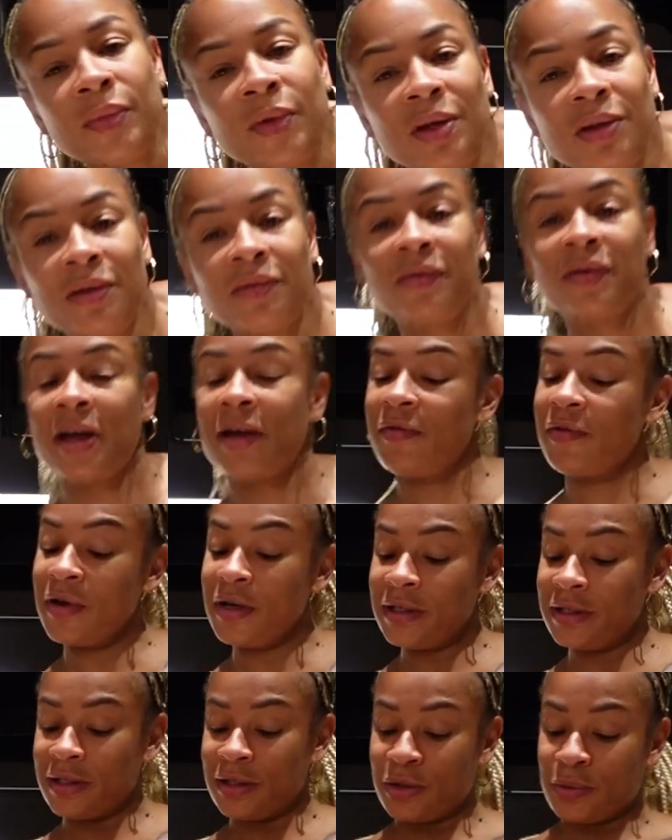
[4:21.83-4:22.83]
the
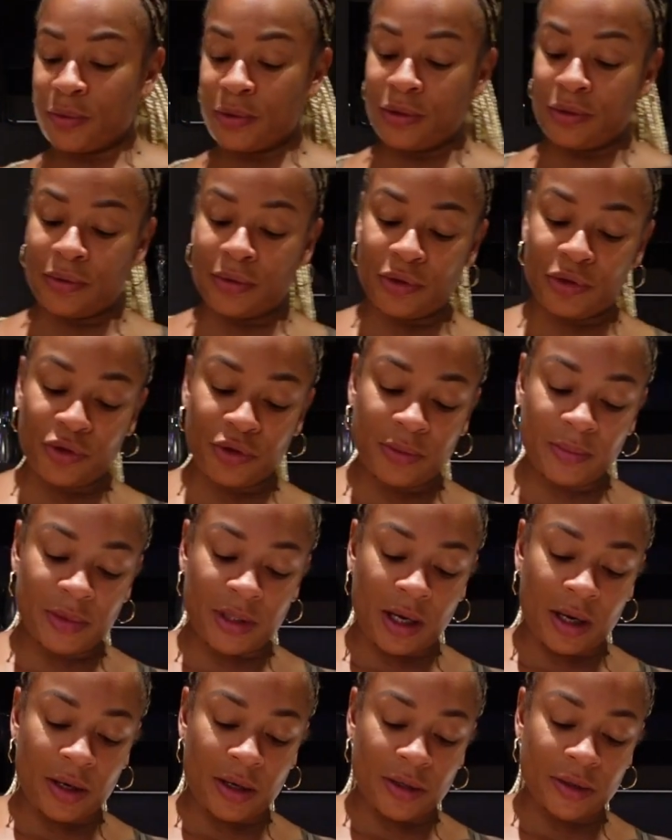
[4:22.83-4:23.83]
flavoring since we're doing shrimp
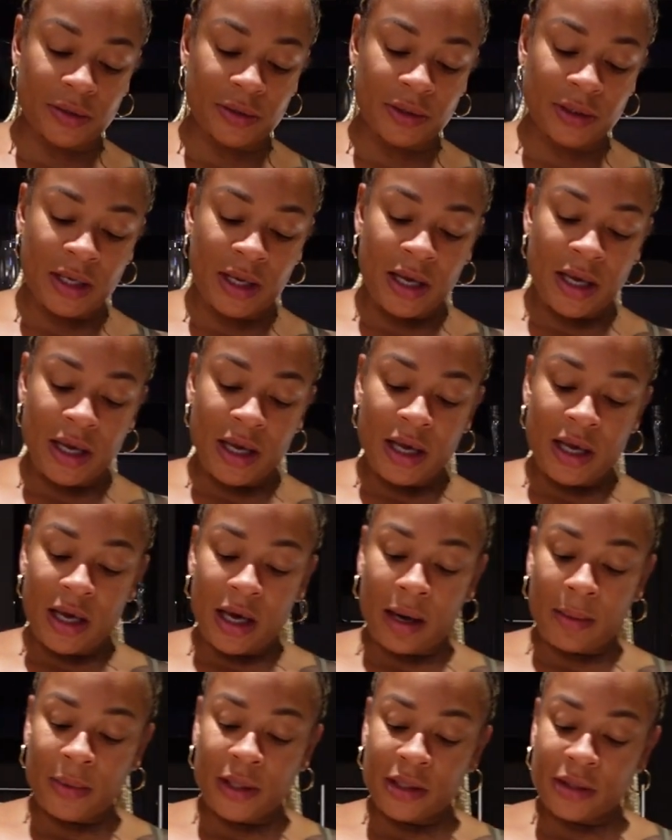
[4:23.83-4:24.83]
tacos.
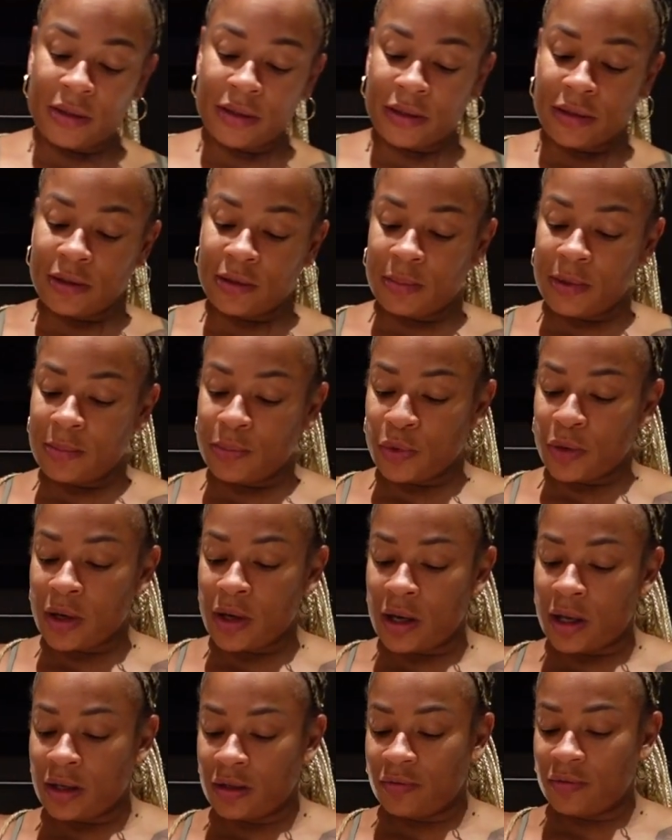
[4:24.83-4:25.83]
I'm gonna use a little bit more
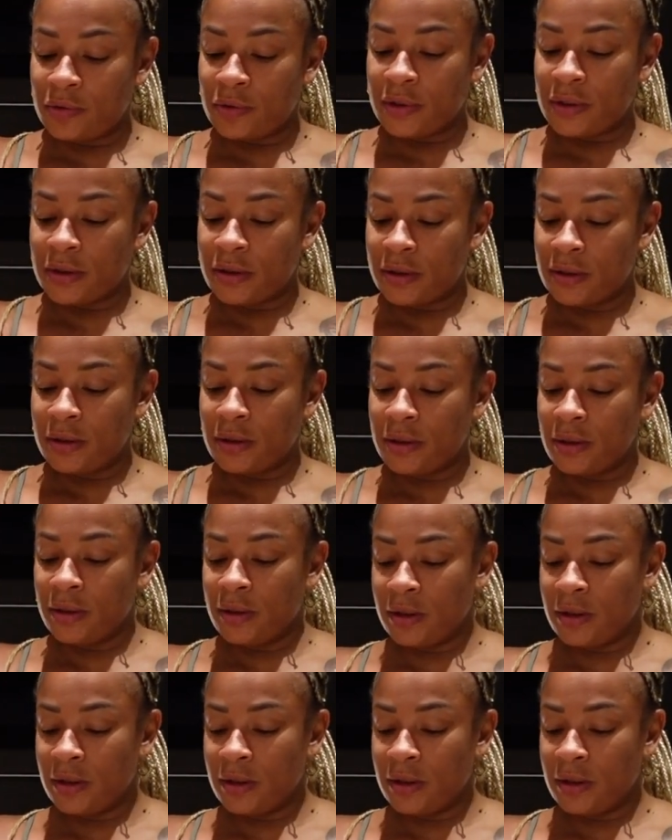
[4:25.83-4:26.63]
olive oil.